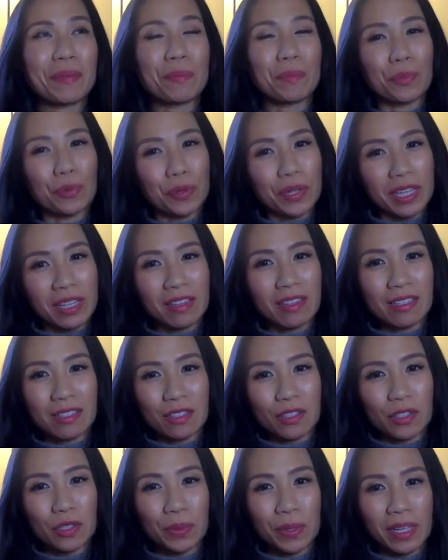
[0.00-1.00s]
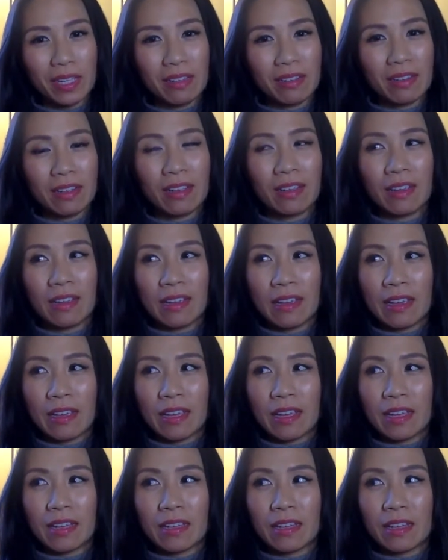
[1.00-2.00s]
breathe into it
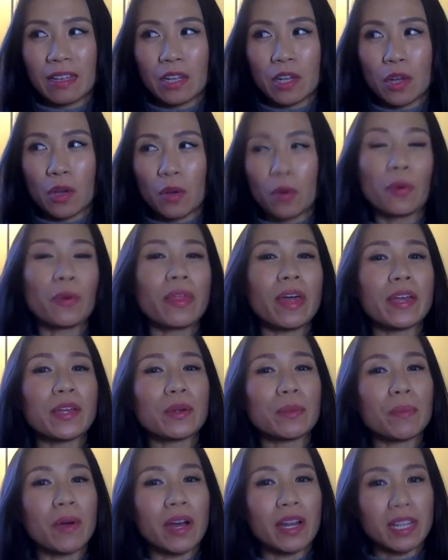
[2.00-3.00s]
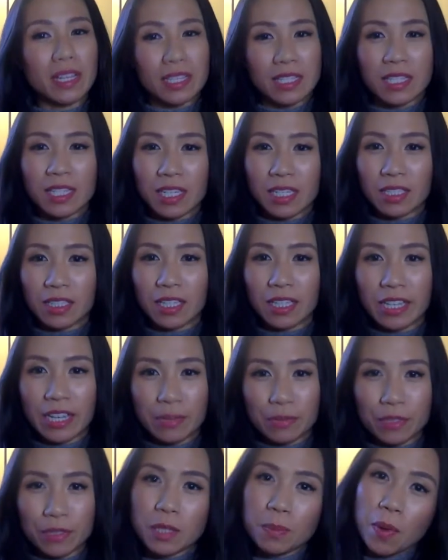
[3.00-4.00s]
and know that your body is healing and
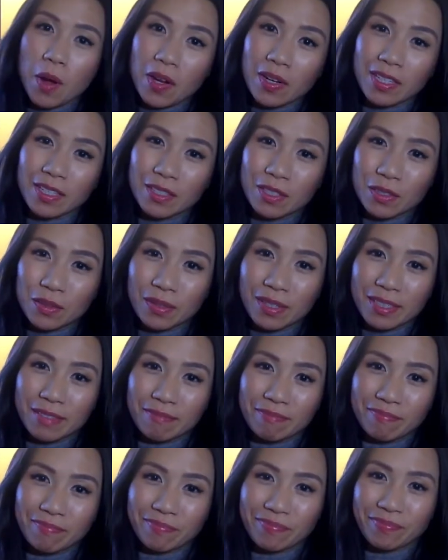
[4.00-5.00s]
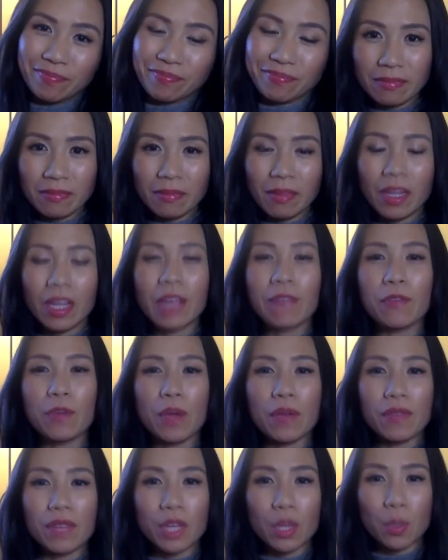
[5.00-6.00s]
responding to it. If you
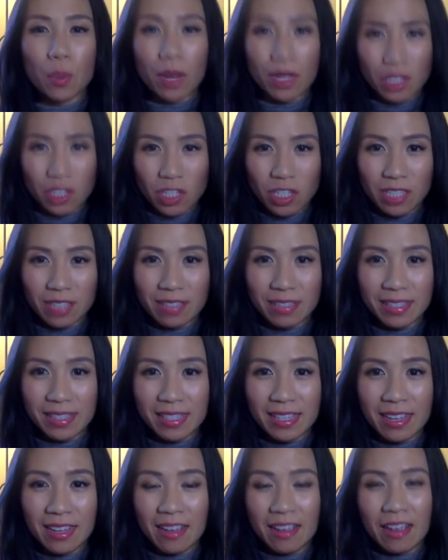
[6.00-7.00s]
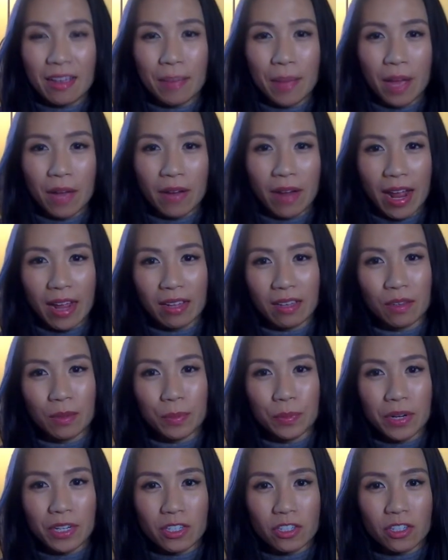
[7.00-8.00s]
have any questions about
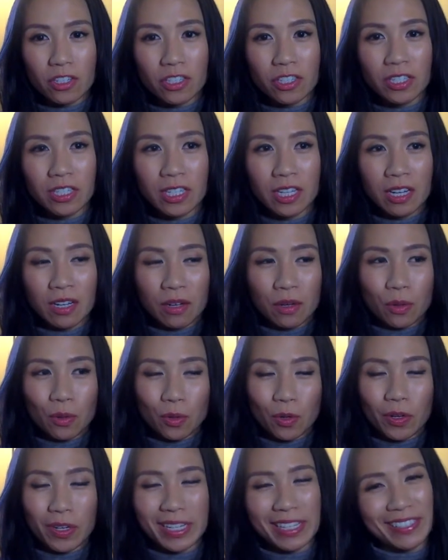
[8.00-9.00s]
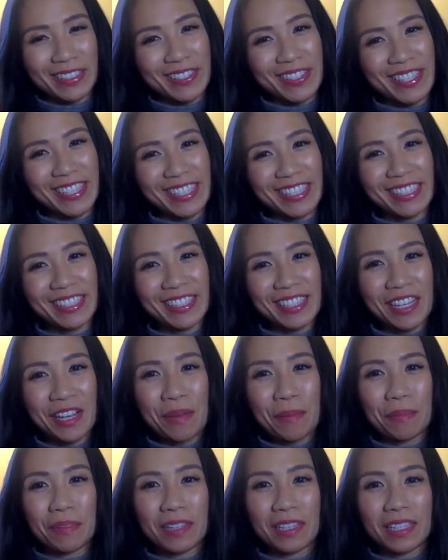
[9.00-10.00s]
acupressure or ear seeds,
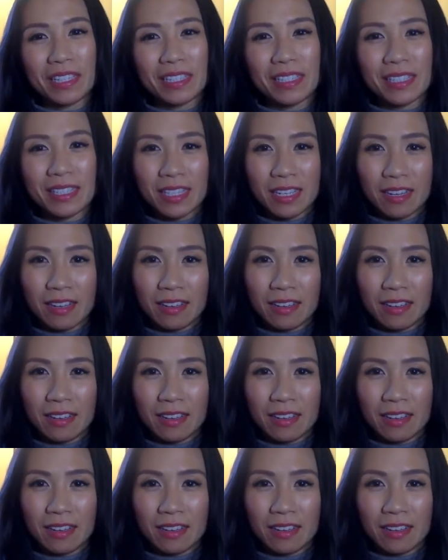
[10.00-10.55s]
please